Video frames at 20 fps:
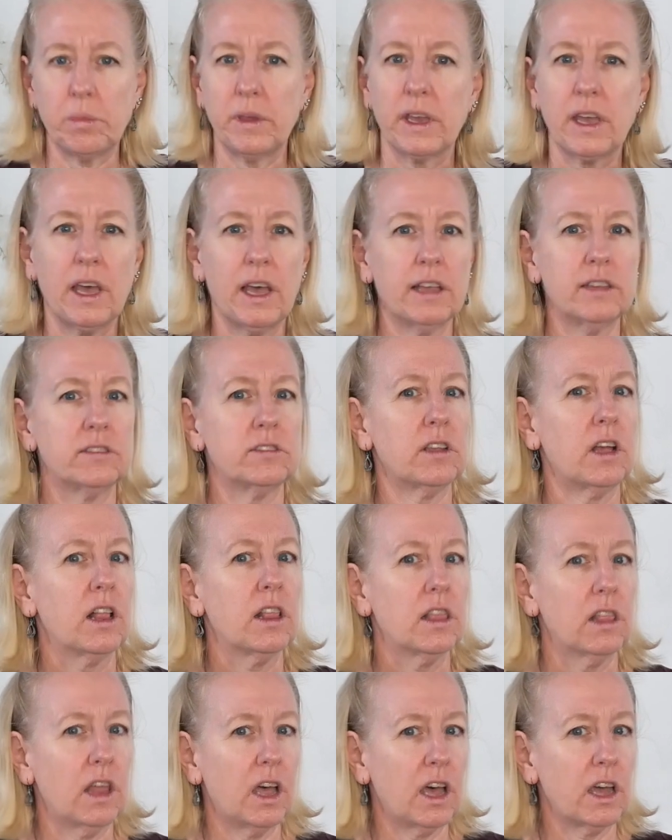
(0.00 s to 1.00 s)
because
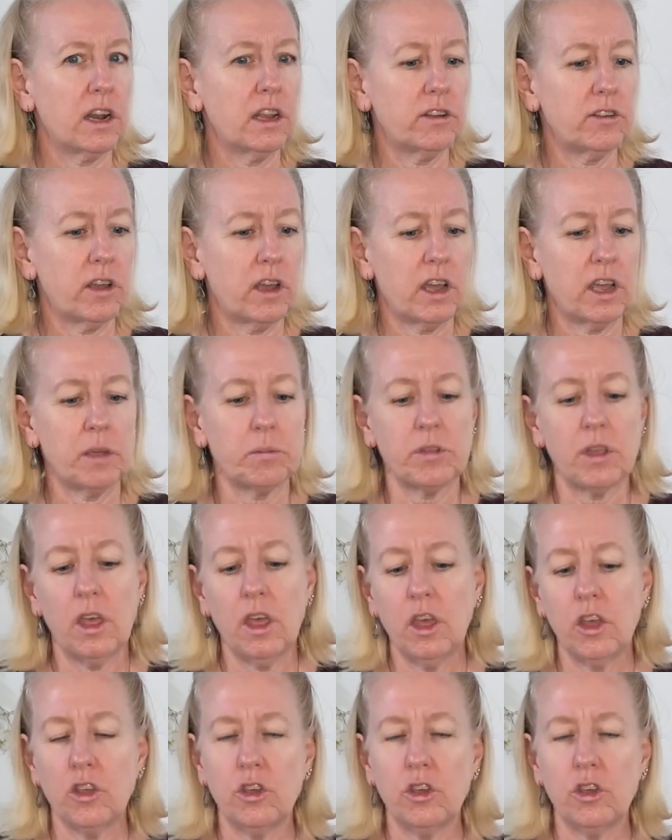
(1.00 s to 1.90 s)
a lot of times